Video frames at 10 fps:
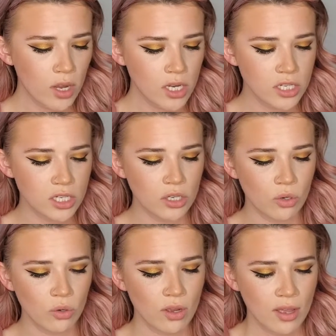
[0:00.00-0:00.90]
to
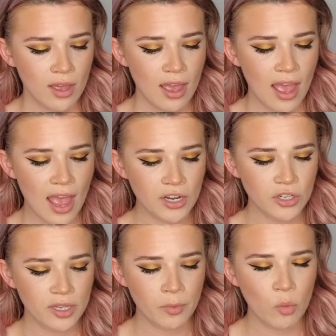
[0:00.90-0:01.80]
do, actually,
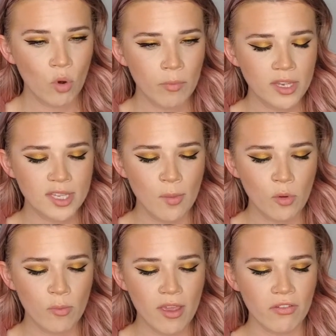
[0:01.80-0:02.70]
is I'm going to warm this up
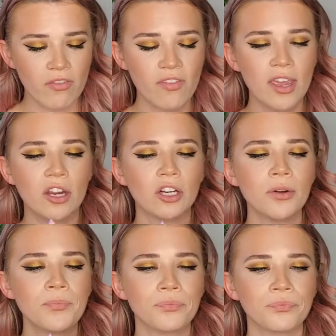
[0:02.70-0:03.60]
with my finger,